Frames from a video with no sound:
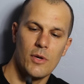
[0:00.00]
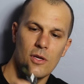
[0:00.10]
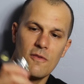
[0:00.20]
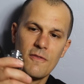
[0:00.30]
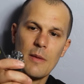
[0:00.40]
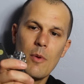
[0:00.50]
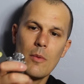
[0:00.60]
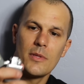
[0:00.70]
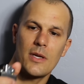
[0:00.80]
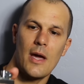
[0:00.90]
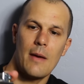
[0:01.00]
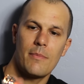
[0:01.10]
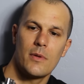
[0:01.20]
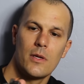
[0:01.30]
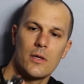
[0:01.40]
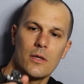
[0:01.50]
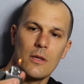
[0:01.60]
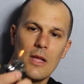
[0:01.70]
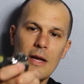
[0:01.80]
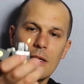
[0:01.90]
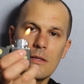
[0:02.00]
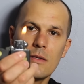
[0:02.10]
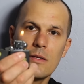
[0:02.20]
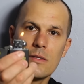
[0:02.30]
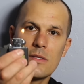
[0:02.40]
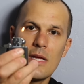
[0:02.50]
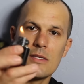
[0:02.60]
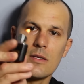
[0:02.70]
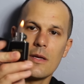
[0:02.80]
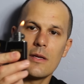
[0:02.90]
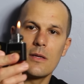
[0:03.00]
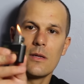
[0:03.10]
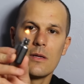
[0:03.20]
but you flip open the cap, you light it, it stays lit.